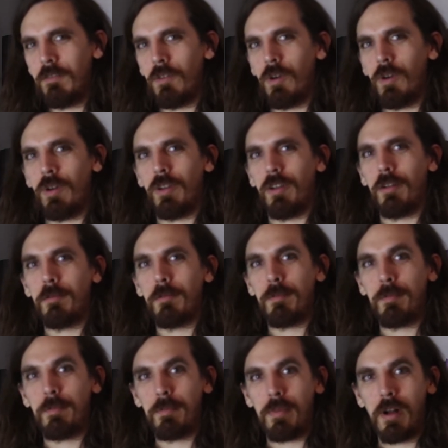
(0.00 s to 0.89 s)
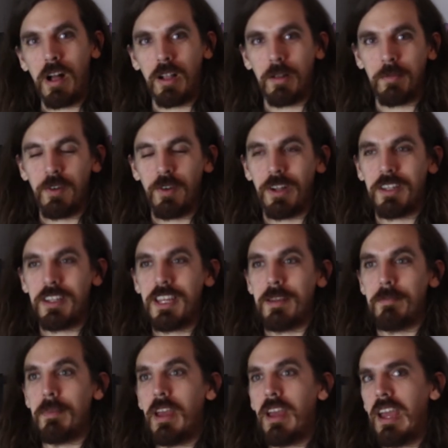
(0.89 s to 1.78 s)
Paul
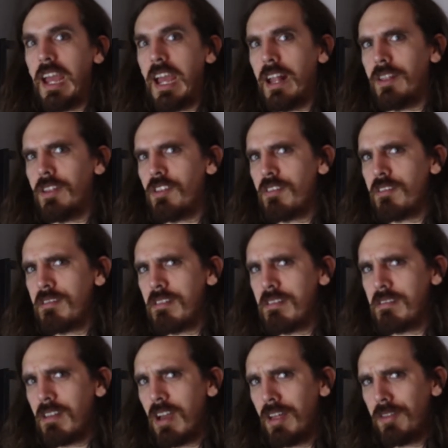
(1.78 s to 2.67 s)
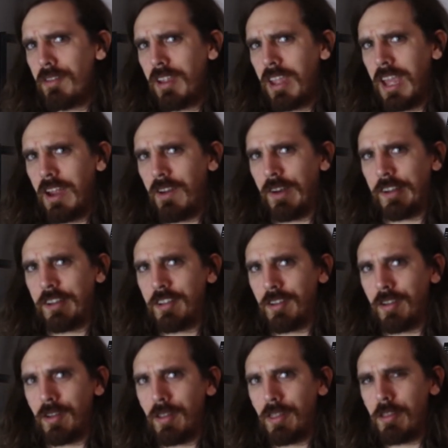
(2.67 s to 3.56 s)
Muad'Dib. And there's this other
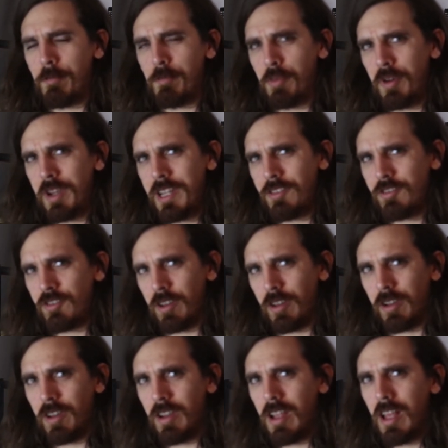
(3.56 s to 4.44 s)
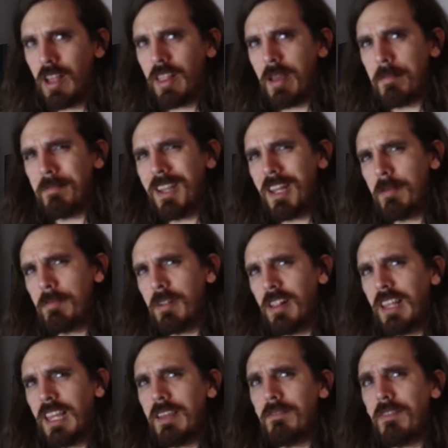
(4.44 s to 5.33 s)
character, the preacher, that many
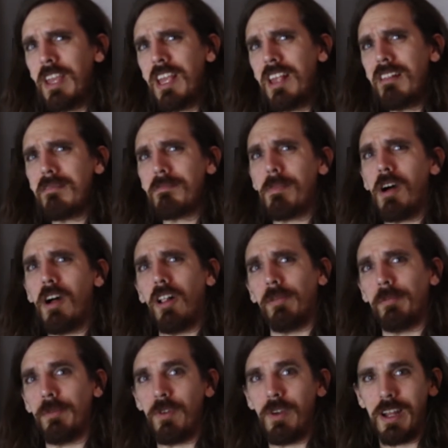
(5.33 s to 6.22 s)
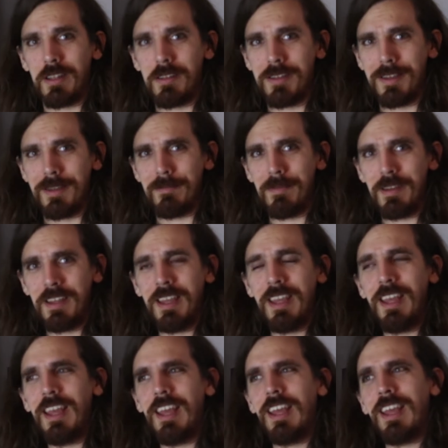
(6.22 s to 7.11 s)
believe is Paul Muad'Dib,
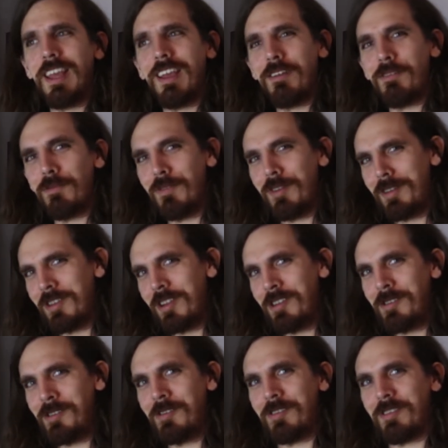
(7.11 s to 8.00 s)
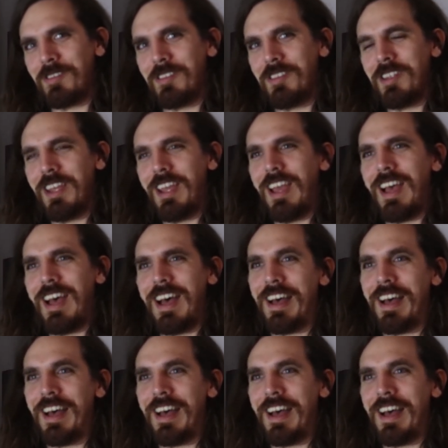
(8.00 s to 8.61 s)
returned,